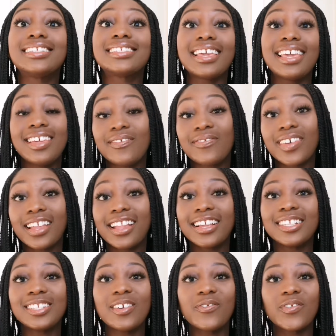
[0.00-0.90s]
us. If it
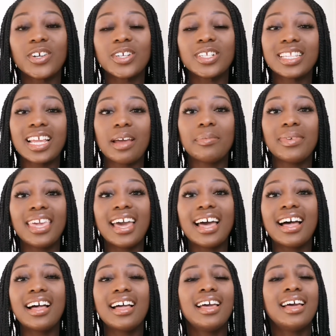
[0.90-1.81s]
is your first time
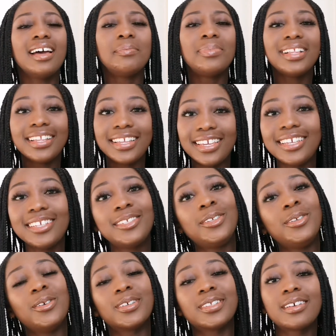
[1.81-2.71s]
here,
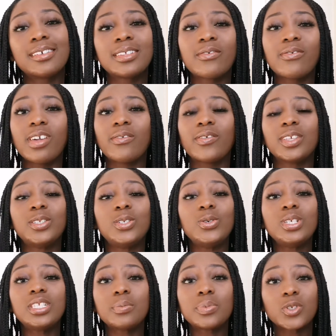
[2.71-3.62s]
please do yourselves a favor.
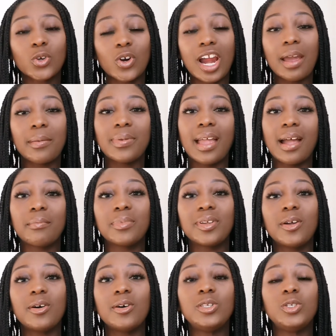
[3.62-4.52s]
Do subscribe down
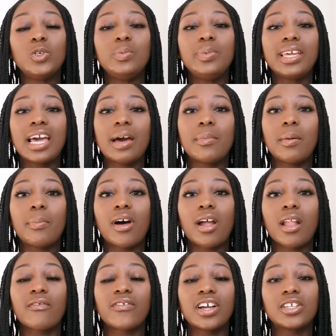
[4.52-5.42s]
below. Do become a
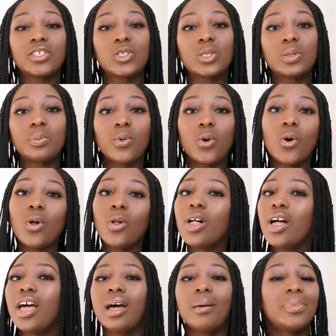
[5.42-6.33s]
part of our
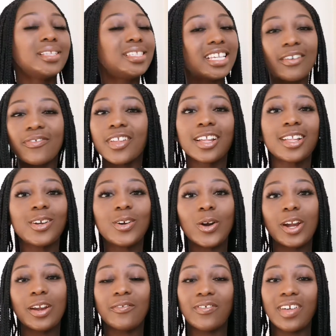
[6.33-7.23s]
small but definitely
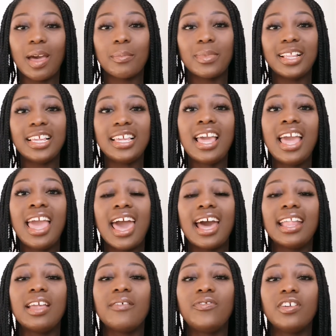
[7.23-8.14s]
growing family.
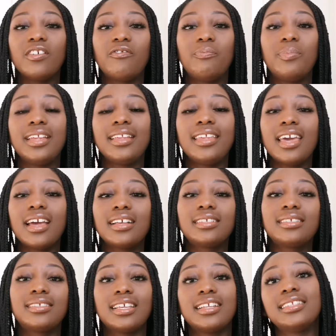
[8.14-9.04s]
And if you've been
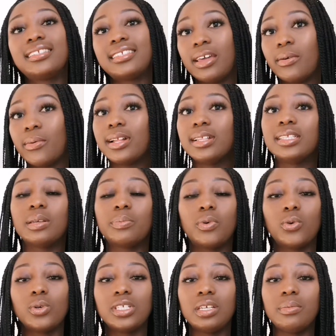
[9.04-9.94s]
here since day one
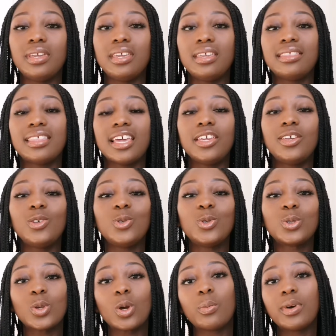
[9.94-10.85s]
supporting me, thank you
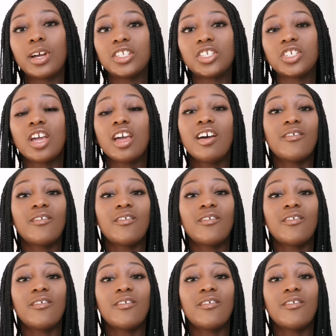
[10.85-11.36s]
so much